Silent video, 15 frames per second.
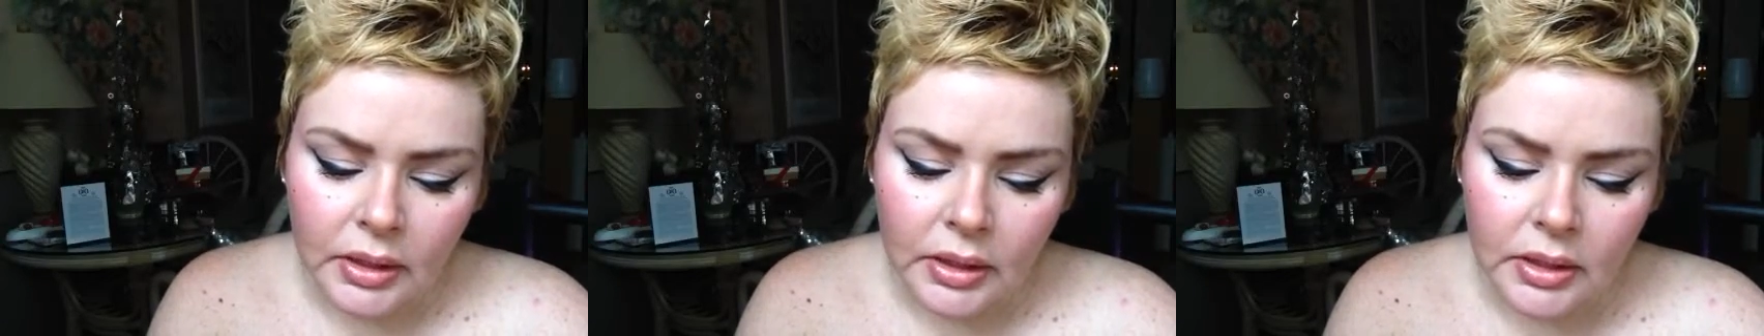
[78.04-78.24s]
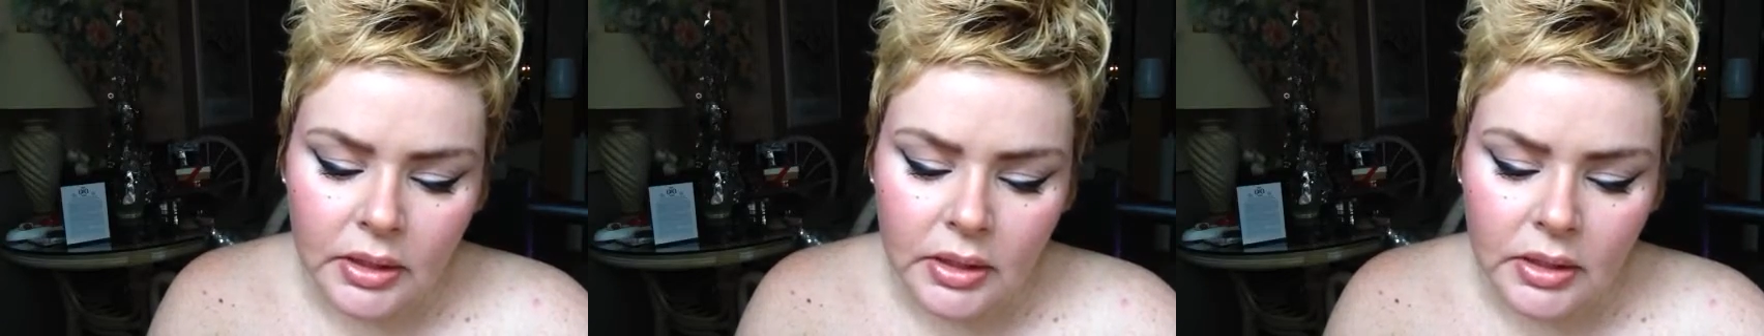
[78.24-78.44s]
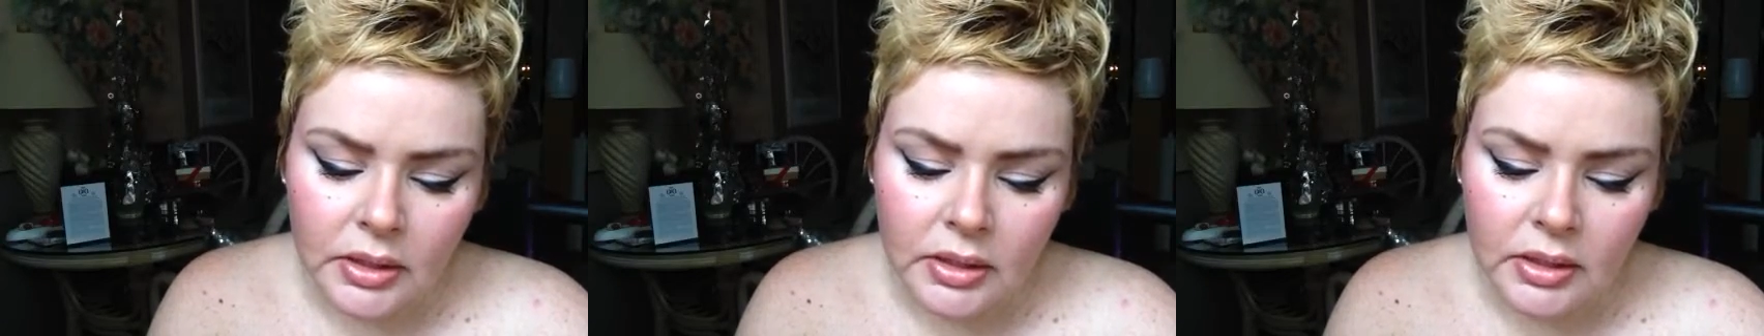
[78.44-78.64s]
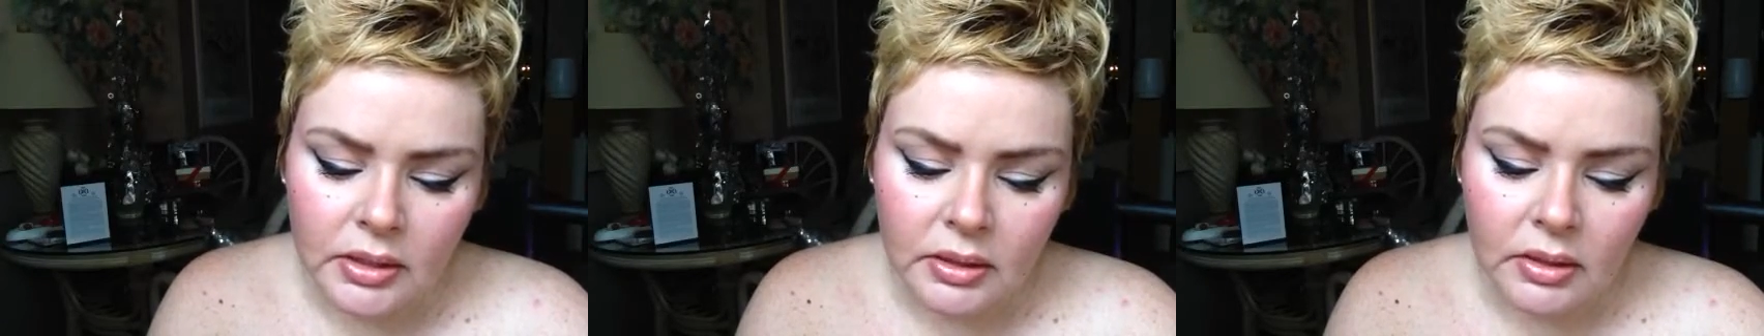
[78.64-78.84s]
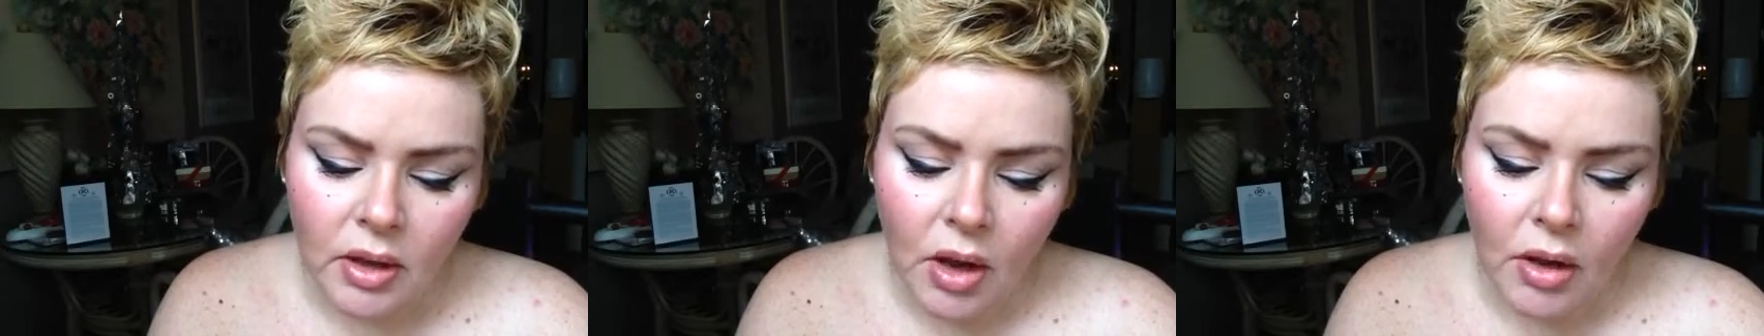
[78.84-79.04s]
is
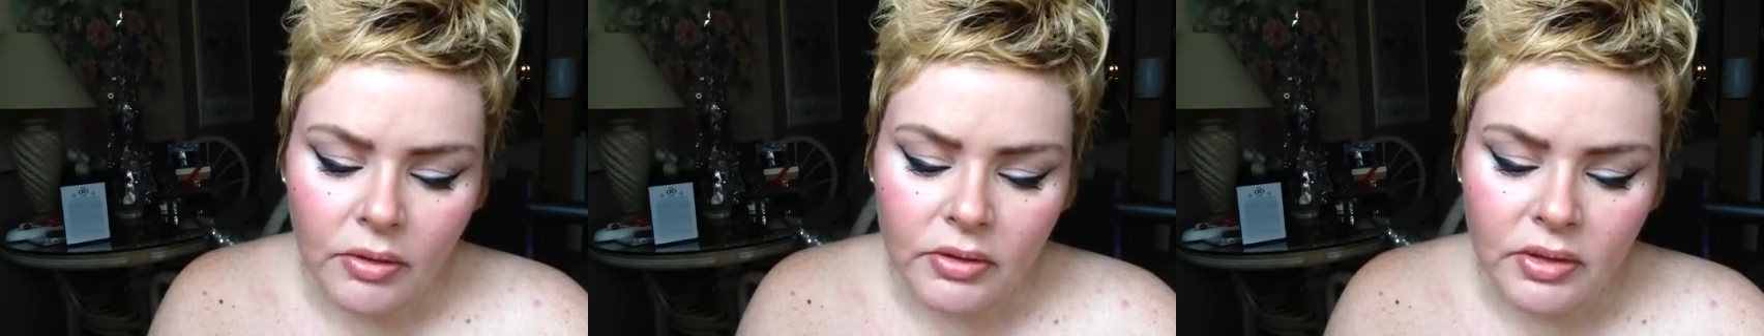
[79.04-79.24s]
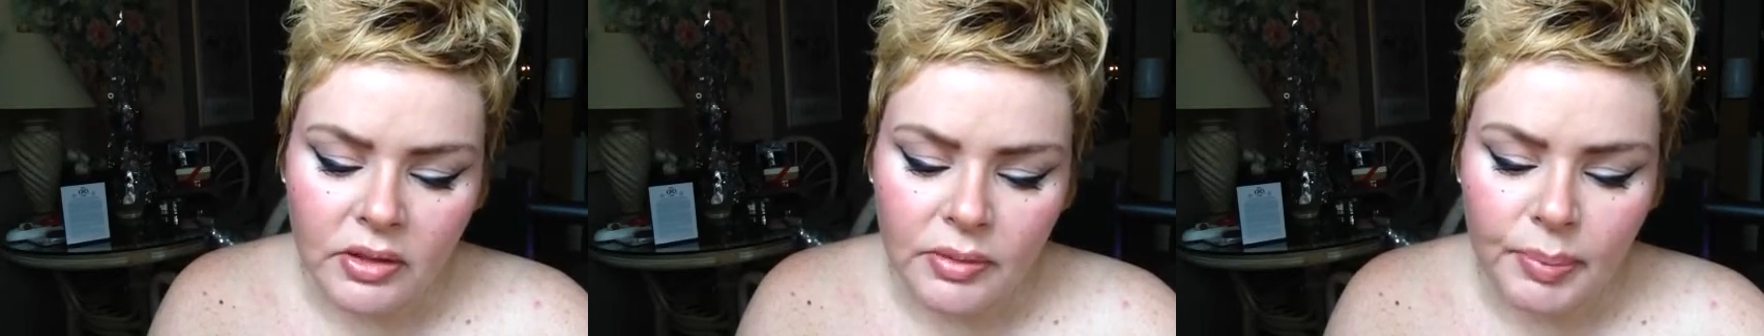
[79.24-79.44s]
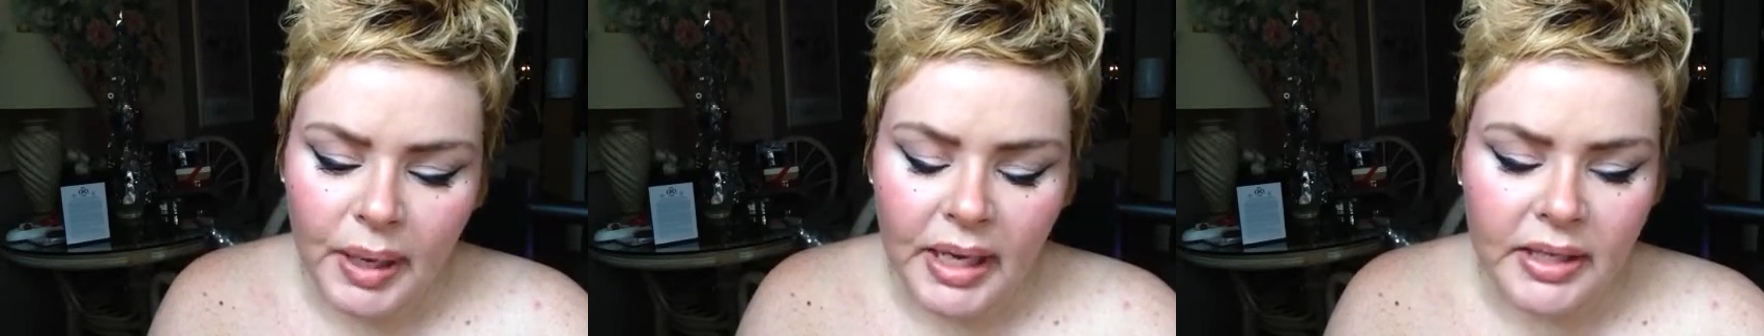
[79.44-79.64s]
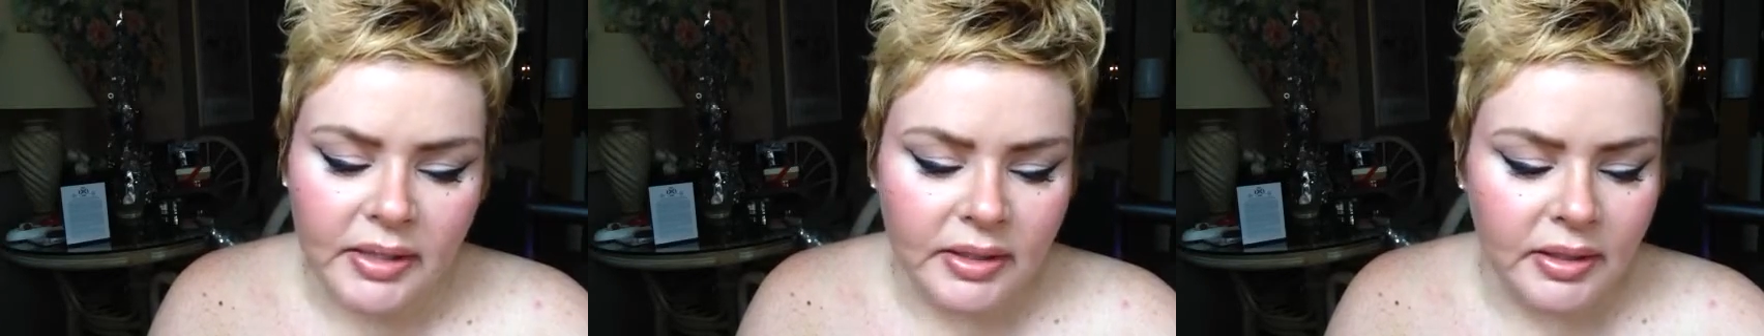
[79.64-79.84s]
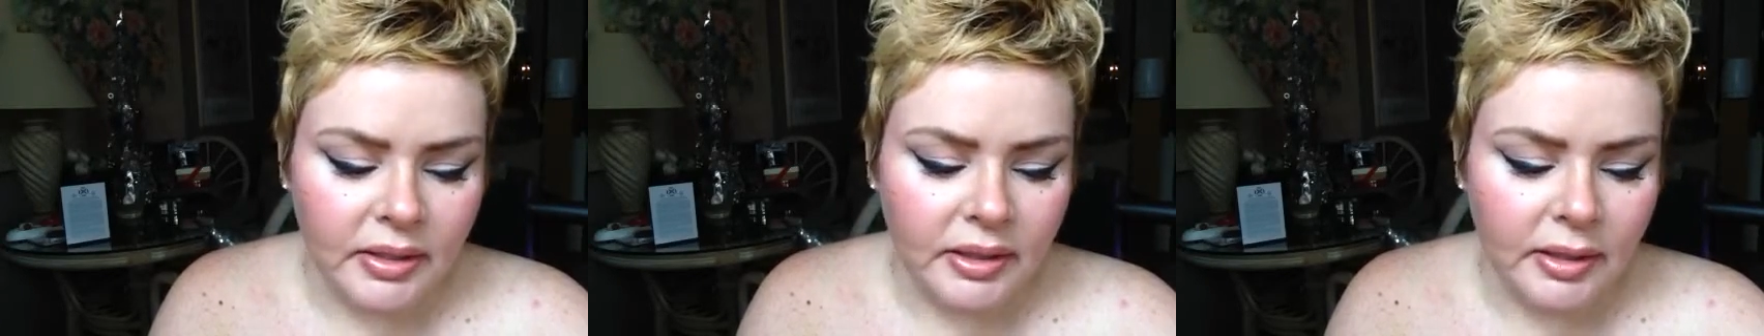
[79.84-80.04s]
called
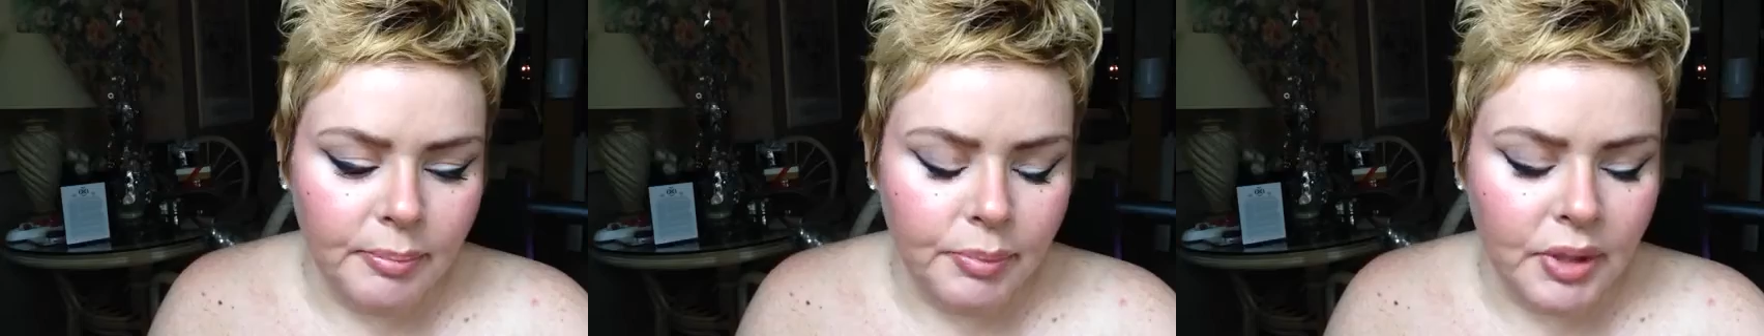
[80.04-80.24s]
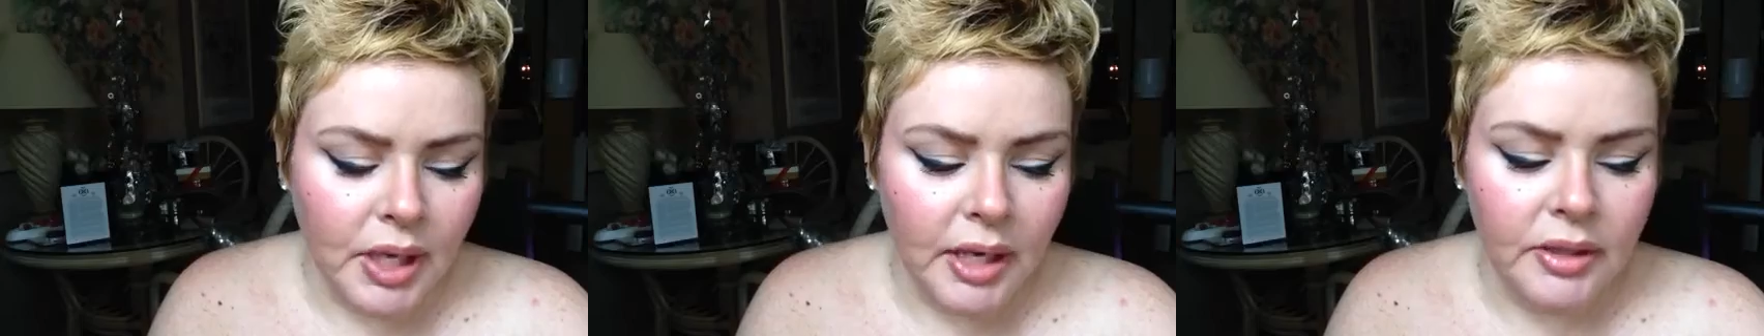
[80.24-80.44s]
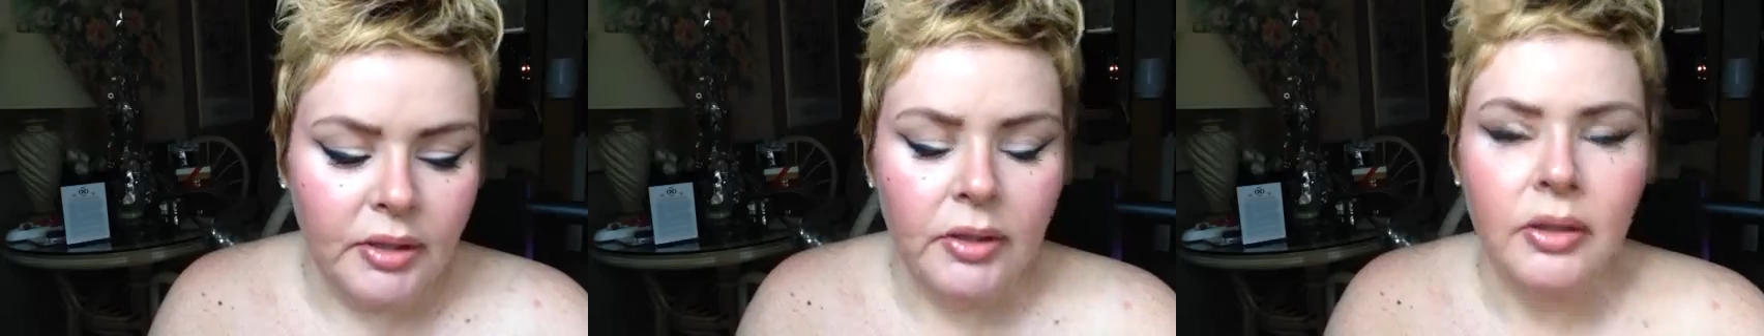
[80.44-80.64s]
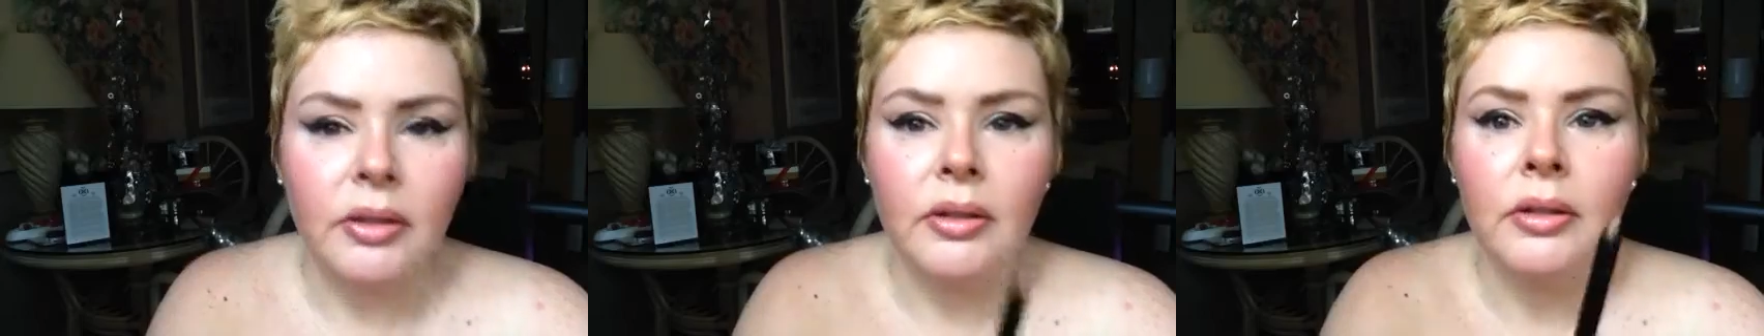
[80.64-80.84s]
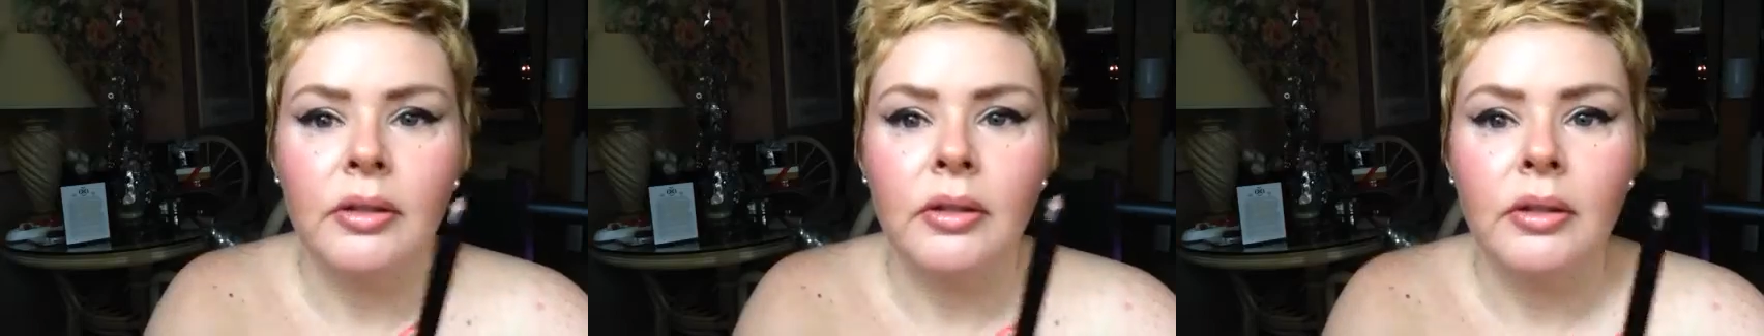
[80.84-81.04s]
Spice Lip Liner,